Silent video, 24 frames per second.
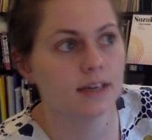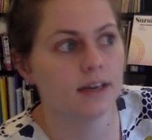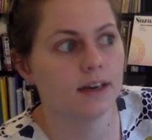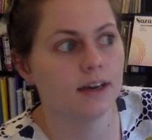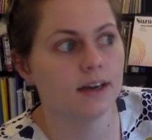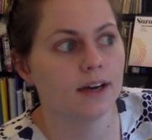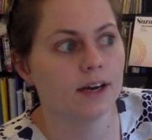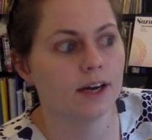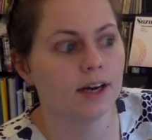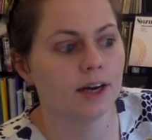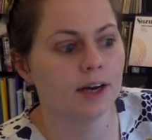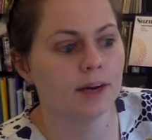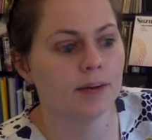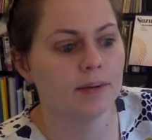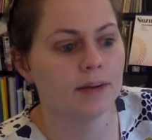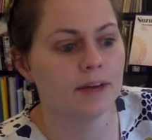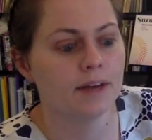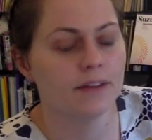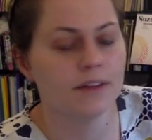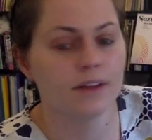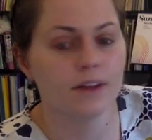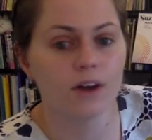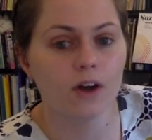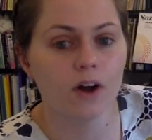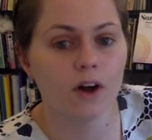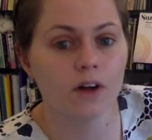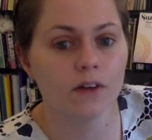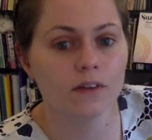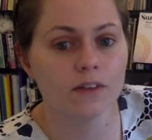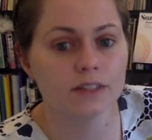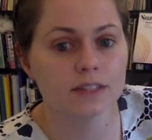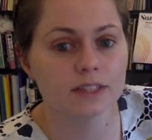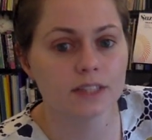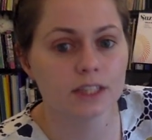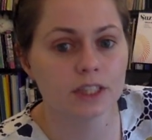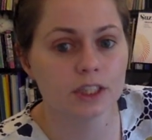and then all of a
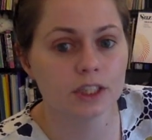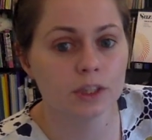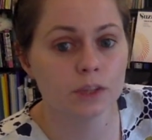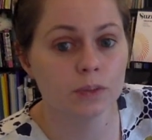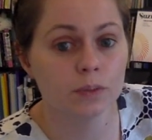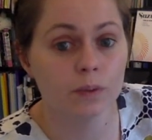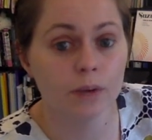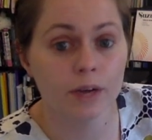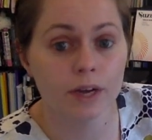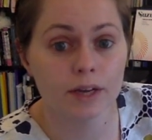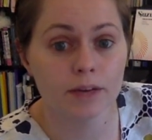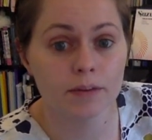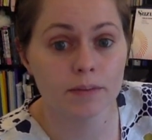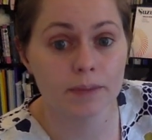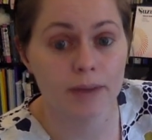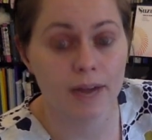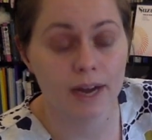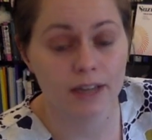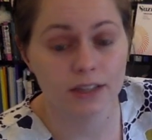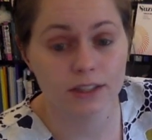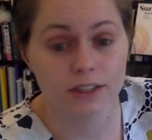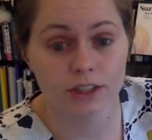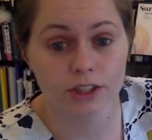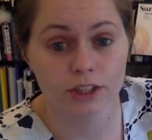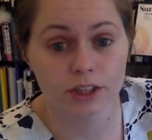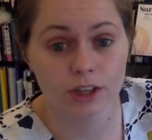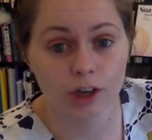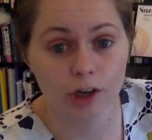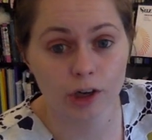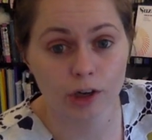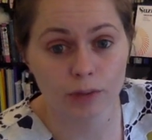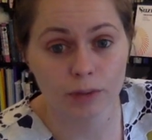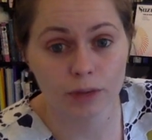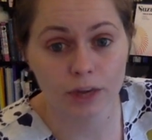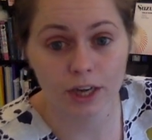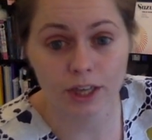sudden you went back to your
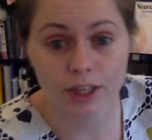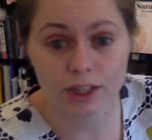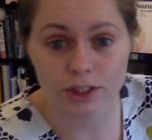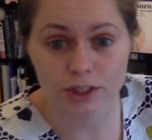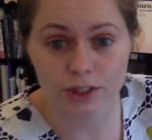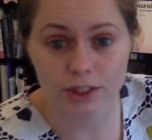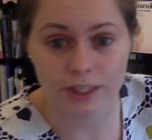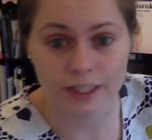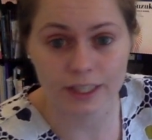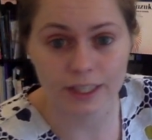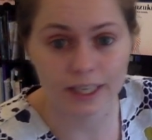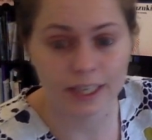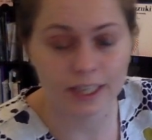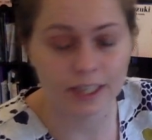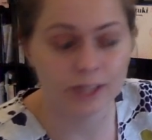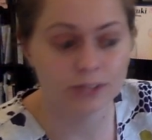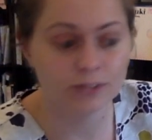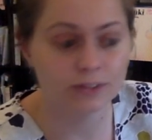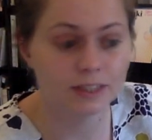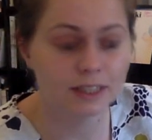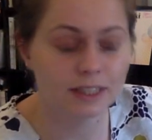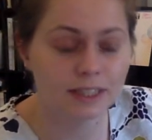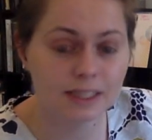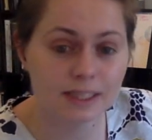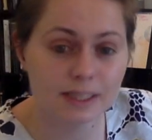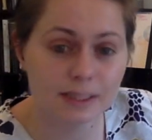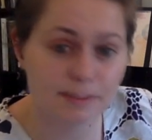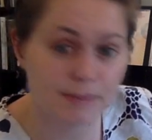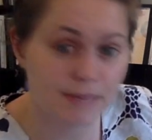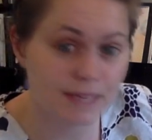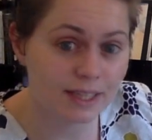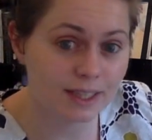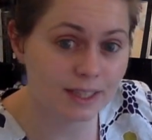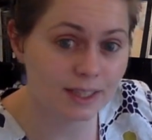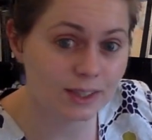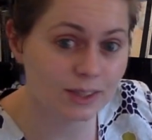home country and you didn't
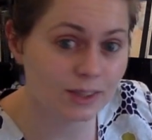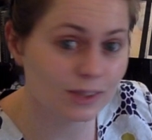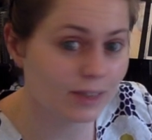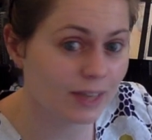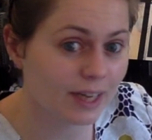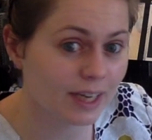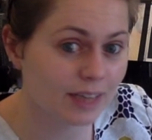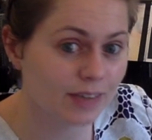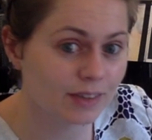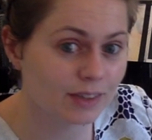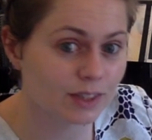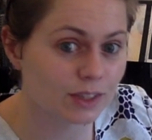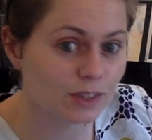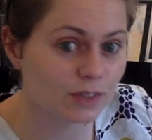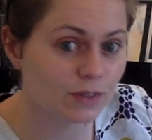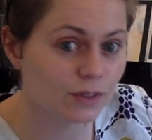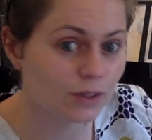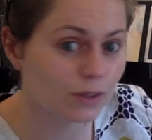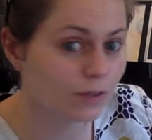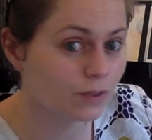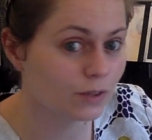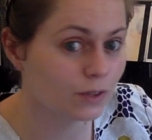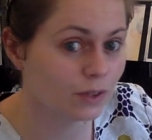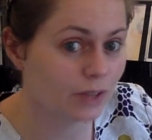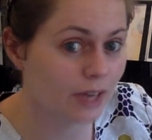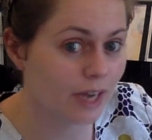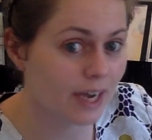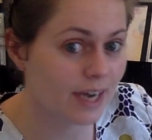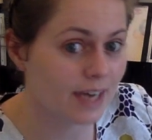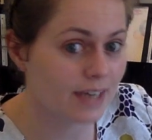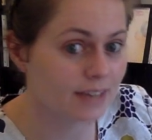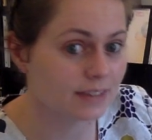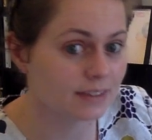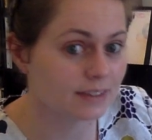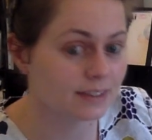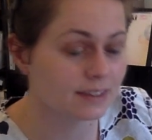speak the new language for a few
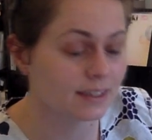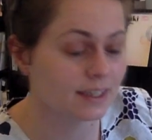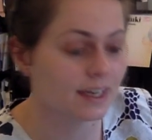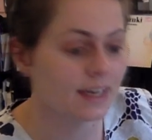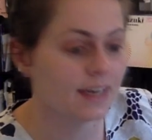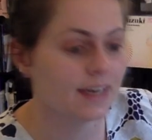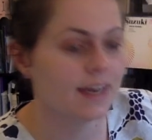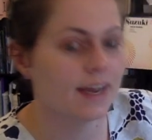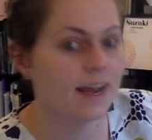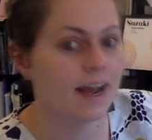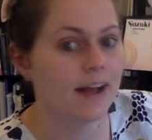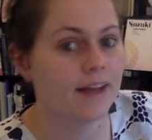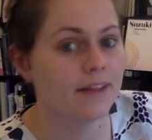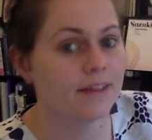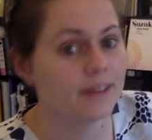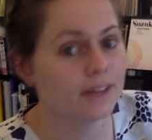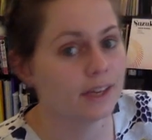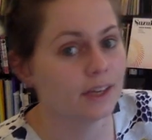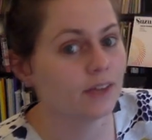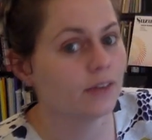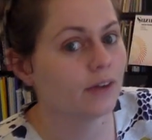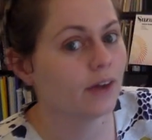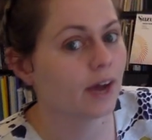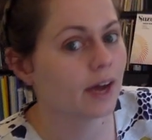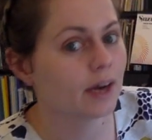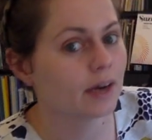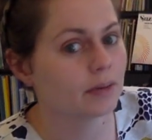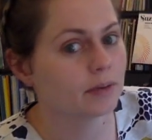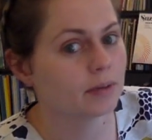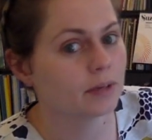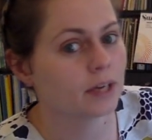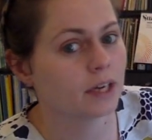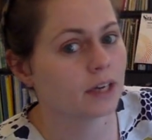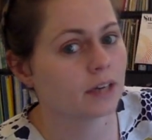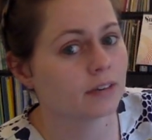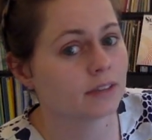days, and then you had to
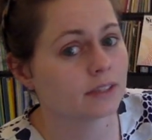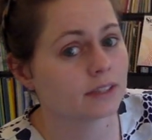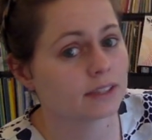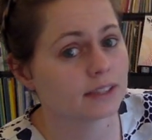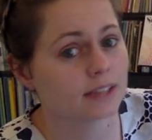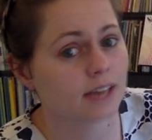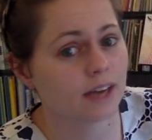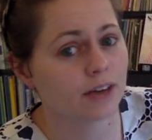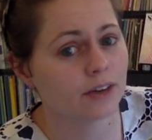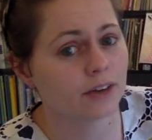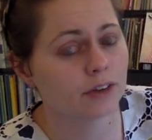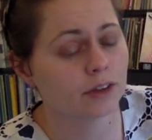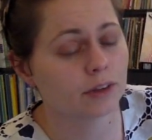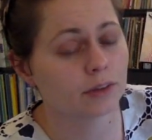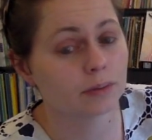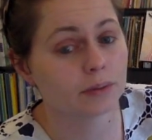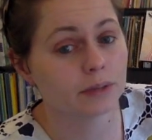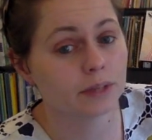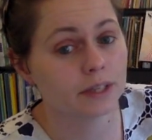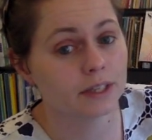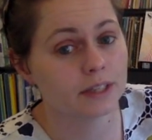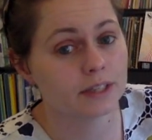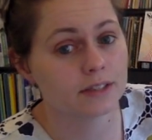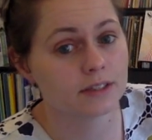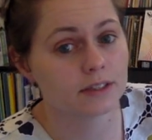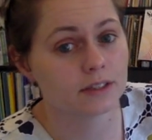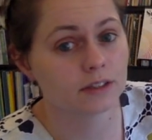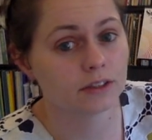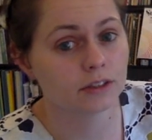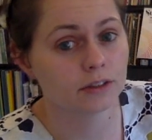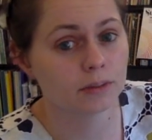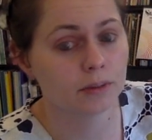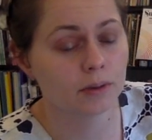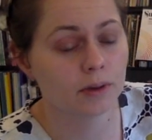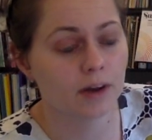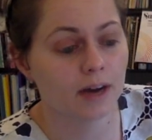play a recital or play this in
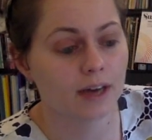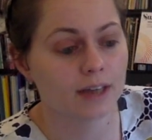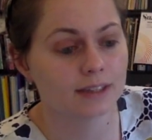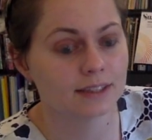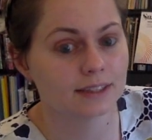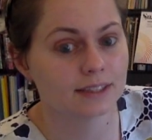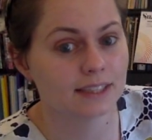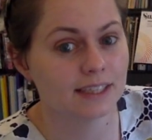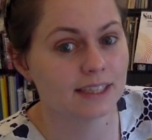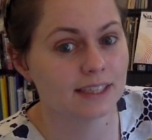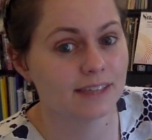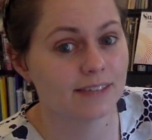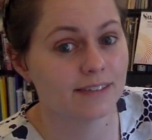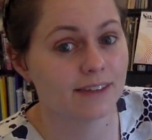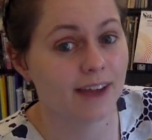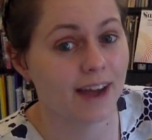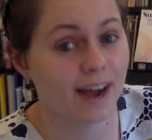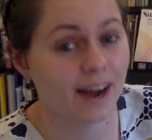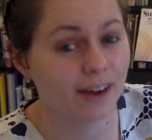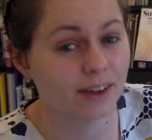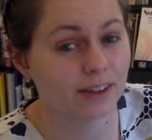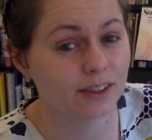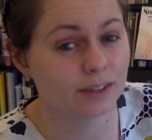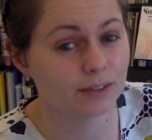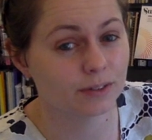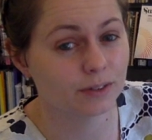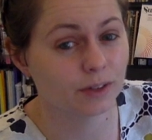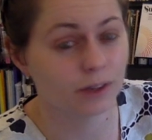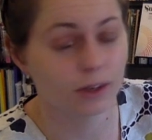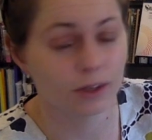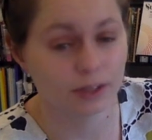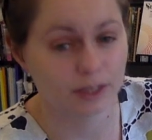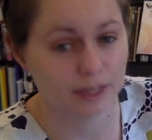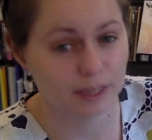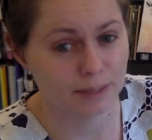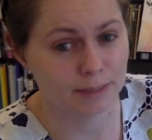group class, think of how
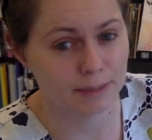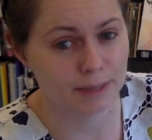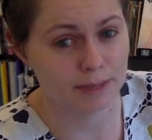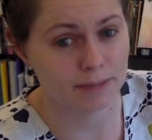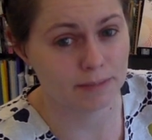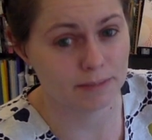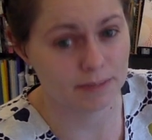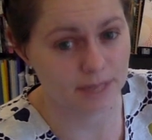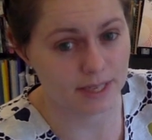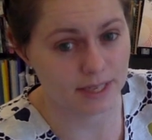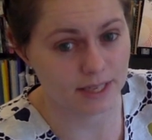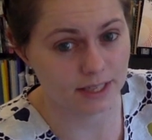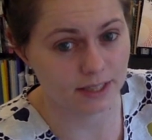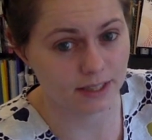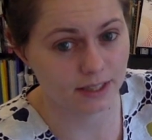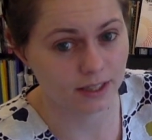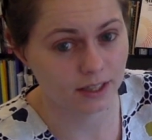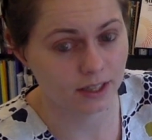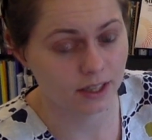difficult that might be.